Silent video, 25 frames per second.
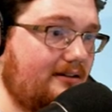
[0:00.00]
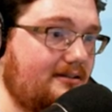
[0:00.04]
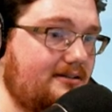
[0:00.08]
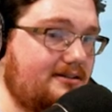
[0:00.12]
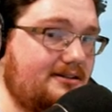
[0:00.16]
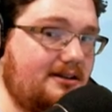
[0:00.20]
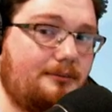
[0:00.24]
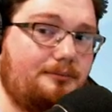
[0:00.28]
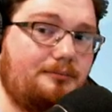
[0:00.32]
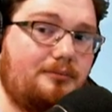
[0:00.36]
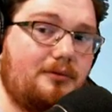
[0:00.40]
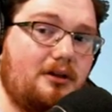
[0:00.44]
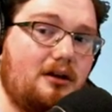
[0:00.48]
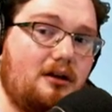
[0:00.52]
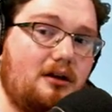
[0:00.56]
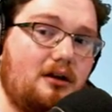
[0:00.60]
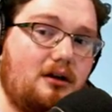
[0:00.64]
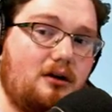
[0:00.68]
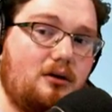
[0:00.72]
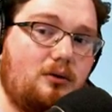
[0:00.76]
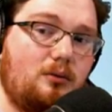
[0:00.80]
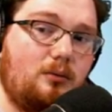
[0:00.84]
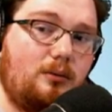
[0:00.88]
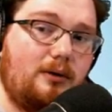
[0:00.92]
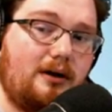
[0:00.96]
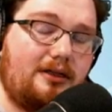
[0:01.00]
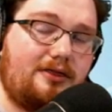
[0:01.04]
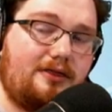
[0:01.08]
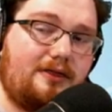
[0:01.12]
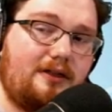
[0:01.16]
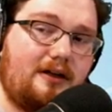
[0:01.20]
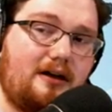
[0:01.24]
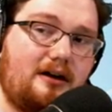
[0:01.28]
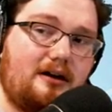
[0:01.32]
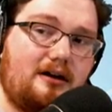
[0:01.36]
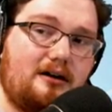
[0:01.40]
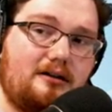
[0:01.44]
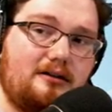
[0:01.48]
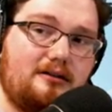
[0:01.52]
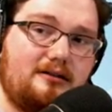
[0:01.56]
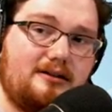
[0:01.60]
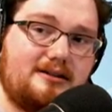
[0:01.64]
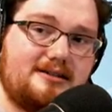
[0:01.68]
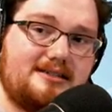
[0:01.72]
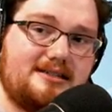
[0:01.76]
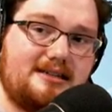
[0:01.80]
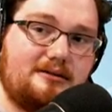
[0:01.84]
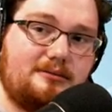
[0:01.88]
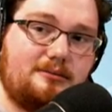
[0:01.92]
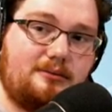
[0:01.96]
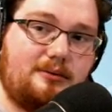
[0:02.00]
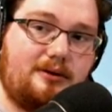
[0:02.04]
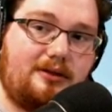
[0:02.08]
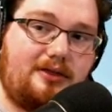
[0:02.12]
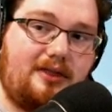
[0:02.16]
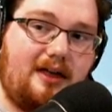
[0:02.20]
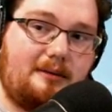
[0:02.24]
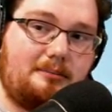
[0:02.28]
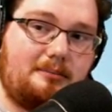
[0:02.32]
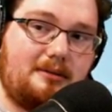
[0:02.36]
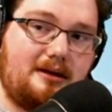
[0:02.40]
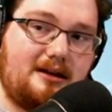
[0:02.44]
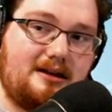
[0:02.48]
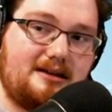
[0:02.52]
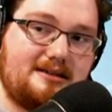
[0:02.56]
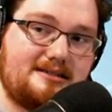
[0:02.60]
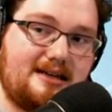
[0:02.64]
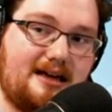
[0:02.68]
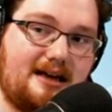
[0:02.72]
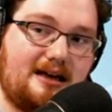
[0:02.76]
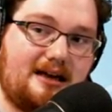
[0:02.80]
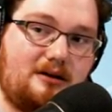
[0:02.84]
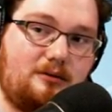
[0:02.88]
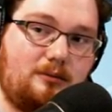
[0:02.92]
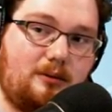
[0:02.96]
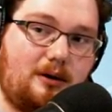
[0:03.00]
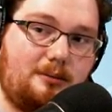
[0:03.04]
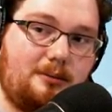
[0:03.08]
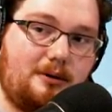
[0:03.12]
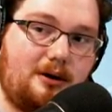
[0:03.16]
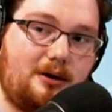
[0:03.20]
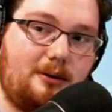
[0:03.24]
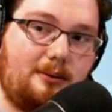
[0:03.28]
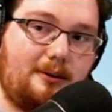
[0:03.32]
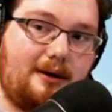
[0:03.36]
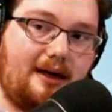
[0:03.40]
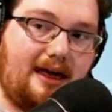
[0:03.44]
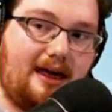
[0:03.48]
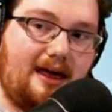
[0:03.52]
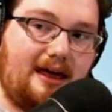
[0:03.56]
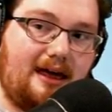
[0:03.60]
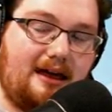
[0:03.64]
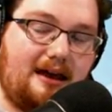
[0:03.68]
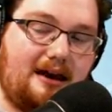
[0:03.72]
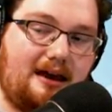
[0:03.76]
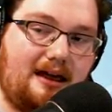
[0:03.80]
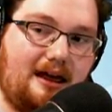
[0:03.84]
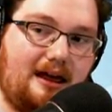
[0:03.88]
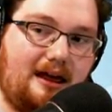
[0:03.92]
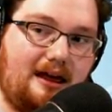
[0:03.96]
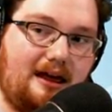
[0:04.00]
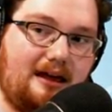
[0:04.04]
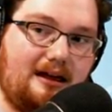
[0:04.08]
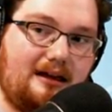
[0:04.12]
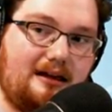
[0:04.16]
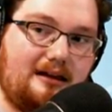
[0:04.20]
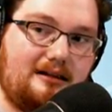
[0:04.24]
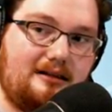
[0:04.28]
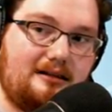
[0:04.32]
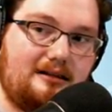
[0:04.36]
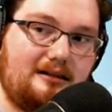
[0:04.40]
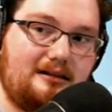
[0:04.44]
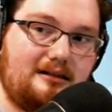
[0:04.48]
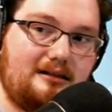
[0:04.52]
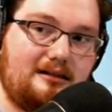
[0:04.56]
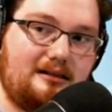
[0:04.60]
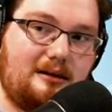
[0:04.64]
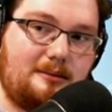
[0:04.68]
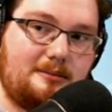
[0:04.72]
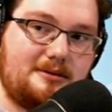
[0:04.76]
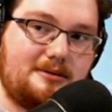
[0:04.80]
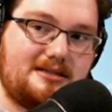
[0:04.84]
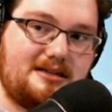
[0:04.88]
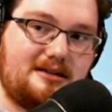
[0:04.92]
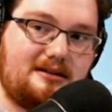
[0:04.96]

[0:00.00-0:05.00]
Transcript: So with, uh, let's see, with that being said, why don't we go ahead and let me